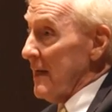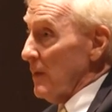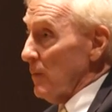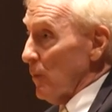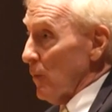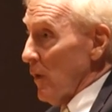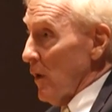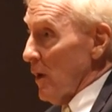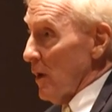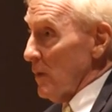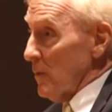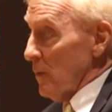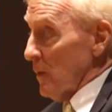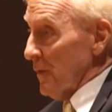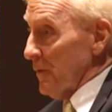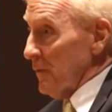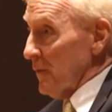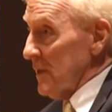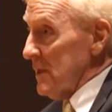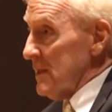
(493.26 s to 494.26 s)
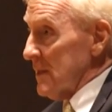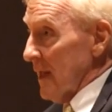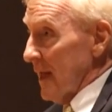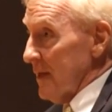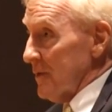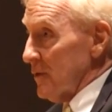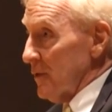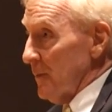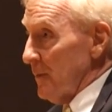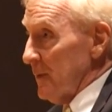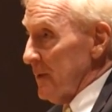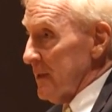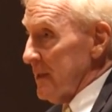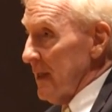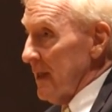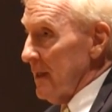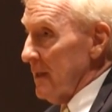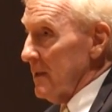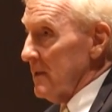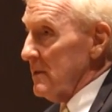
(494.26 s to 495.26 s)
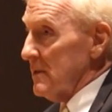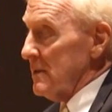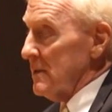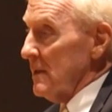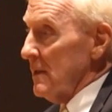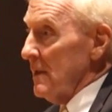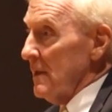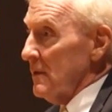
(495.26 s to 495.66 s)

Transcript: and worked with 3 state superintendents,